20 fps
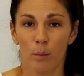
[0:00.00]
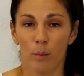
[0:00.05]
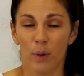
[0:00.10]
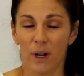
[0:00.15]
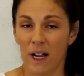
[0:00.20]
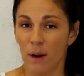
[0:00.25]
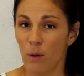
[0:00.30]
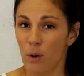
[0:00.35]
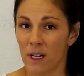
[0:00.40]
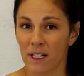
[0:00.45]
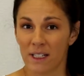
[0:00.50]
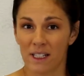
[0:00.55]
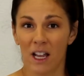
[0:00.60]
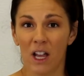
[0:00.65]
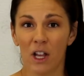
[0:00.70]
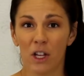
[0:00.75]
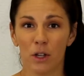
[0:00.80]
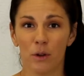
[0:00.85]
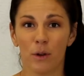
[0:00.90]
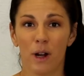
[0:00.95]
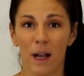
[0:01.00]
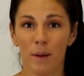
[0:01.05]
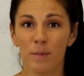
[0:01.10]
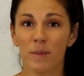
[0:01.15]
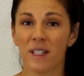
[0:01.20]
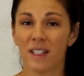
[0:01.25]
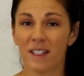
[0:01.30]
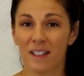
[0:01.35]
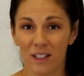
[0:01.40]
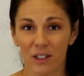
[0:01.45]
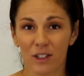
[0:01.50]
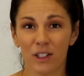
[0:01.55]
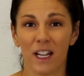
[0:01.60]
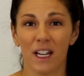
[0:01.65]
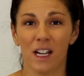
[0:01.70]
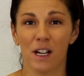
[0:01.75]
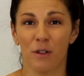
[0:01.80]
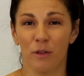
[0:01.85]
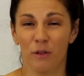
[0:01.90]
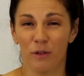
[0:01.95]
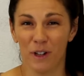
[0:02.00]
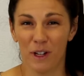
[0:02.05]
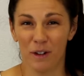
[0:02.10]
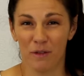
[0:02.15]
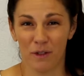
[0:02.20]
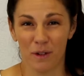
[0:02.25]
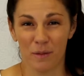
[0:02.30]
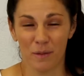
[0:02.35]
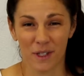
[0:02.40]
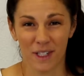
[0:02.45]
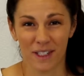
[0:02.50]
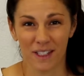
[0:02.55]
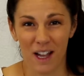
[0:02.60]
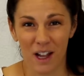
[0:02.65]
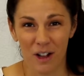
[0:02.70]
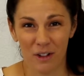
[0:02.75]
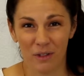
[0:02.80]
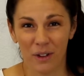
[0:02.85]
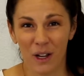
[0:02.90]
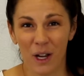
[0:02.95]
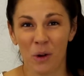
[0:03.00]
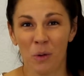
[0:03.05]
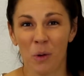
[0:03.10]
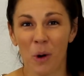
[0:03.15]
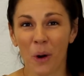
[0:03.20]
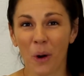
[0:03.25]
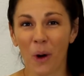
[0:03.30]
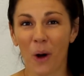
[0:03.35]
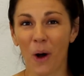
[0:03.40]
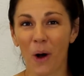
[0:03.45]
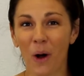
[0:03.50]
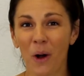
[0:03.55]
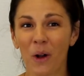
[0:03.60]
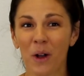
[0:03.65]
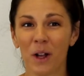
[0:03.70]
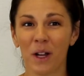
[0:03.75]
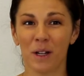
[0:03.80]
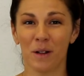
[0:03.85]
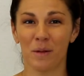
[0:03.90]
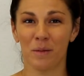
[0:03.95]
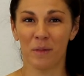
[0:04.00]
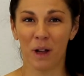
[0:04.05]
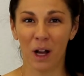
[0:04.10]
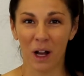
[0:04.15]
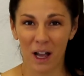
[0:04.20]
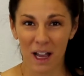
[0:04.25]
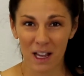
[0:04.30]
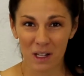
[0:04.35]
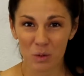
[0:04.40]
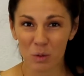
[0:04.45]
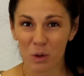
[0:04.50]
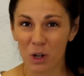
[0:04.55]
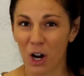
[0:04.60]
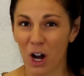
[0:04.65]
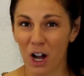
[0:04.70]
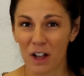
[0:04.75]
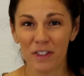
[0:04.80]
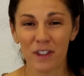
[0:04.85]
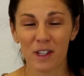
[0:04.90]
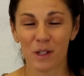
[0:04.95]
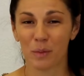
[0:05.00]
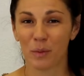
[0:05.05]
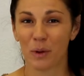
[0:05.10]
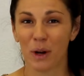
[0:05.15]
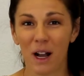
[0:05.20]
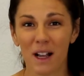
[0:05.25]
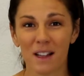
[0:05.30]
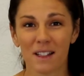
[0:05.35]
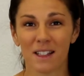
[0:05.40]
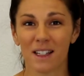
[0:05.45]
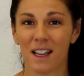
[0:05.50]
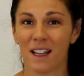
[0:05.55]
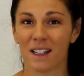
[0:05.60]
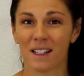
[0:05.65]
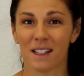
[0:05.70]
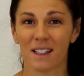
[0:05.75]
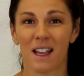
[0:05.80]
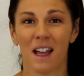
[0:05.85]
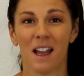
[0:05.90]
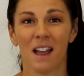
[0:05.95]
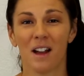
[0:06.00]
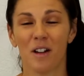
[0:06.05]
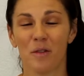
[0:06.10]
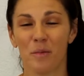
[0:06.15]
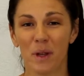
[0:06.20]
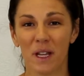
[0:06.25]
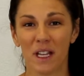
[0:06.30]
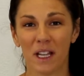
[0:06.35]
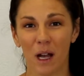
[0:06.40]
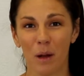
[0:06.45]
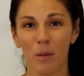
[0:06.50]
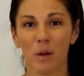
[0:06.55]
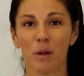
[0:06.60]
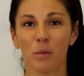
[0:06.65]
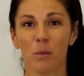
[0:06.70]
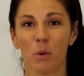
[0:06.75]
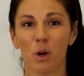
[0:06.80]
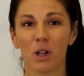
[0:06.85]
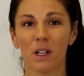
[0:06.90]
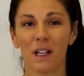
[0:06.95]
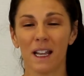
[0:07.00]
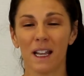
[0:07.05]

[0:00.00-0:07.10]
But I want to tell you, I'm still getting free from stuff. And we're all going to, as we're on this process of becoming more